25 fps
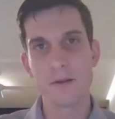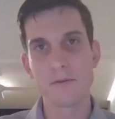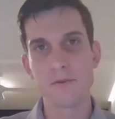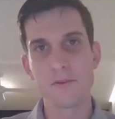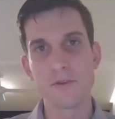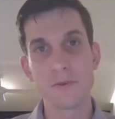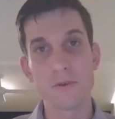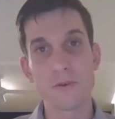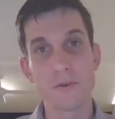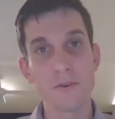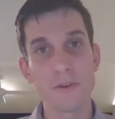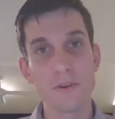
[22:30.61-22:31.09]

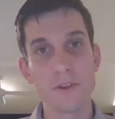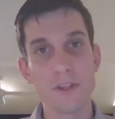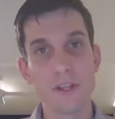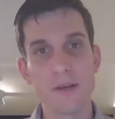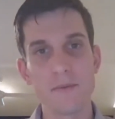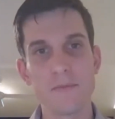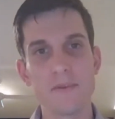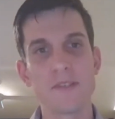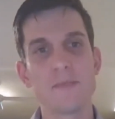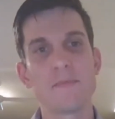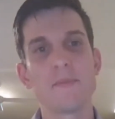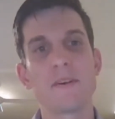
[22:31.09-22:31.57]
draw on their
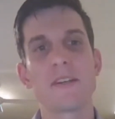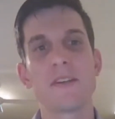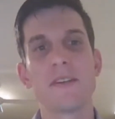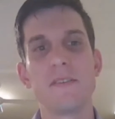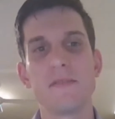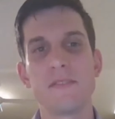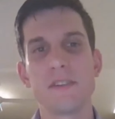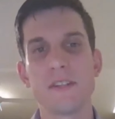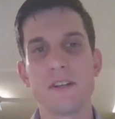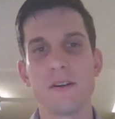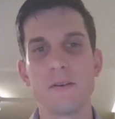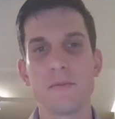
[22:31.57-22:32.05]

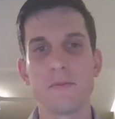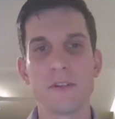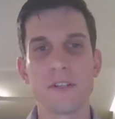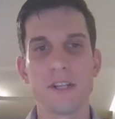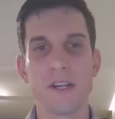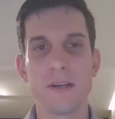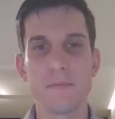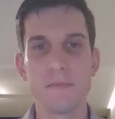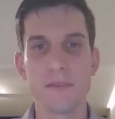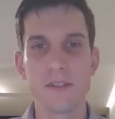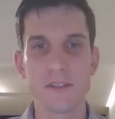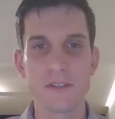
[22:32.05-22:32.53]
perspectives to help
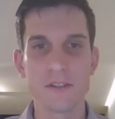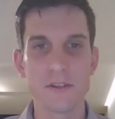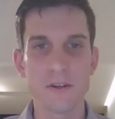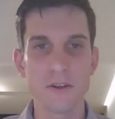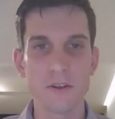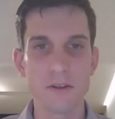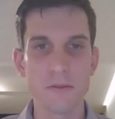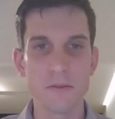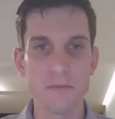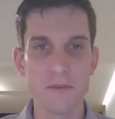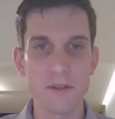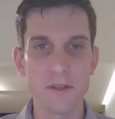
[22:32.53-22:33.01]
shape this
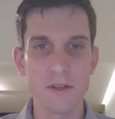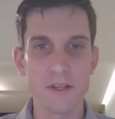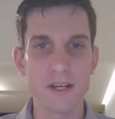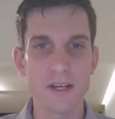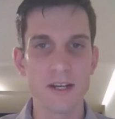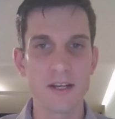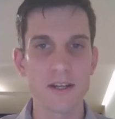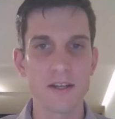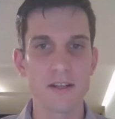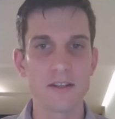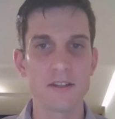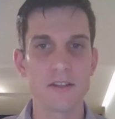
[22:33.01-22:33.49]
document
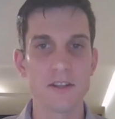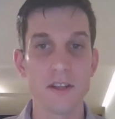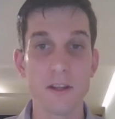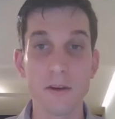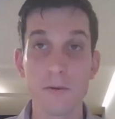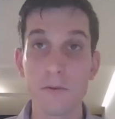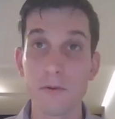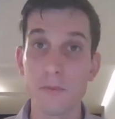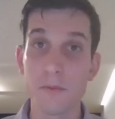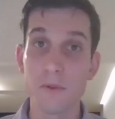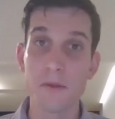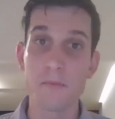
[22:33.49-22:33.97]
so that
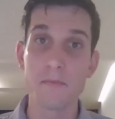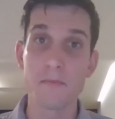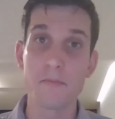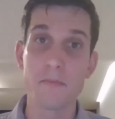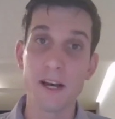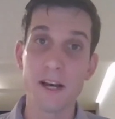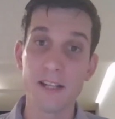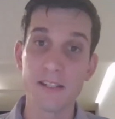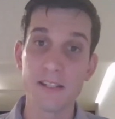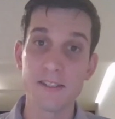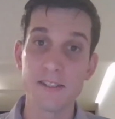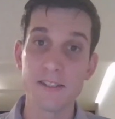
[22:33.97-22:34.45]
it would be
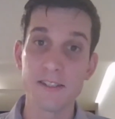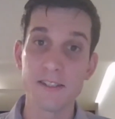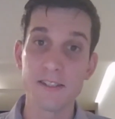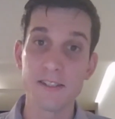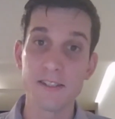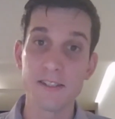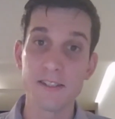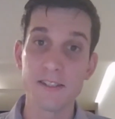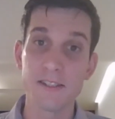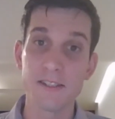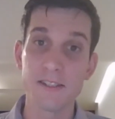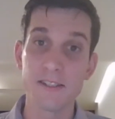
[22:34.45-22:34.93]

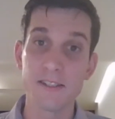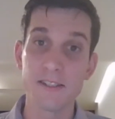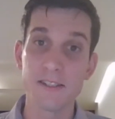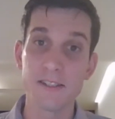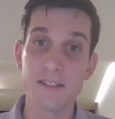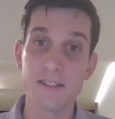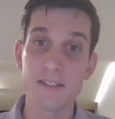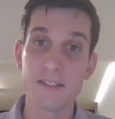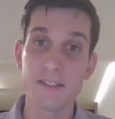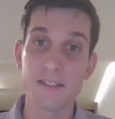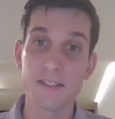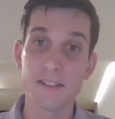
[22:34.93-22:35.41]
balanced
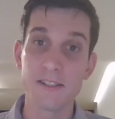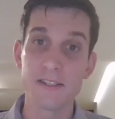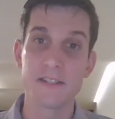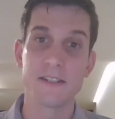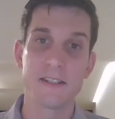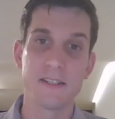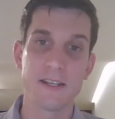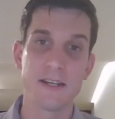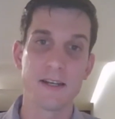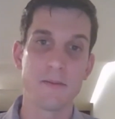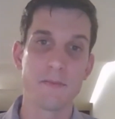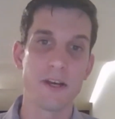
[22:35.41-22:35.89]
and a
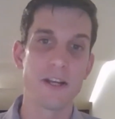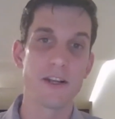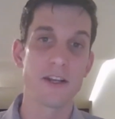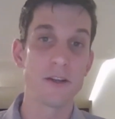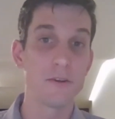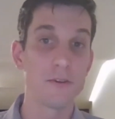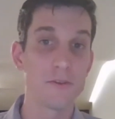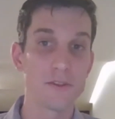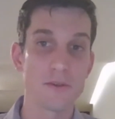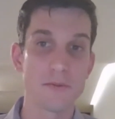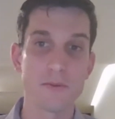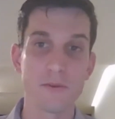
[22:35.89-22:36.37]
usable
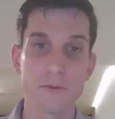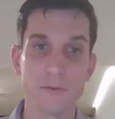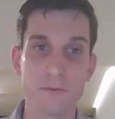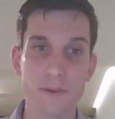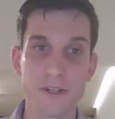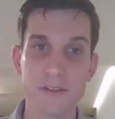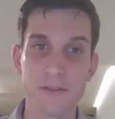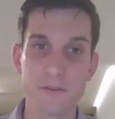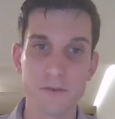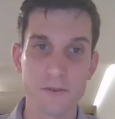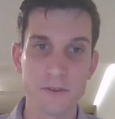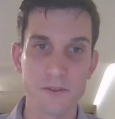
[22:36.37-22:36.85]

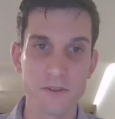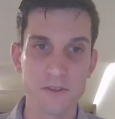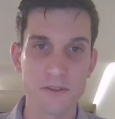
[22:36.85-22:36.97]
resource.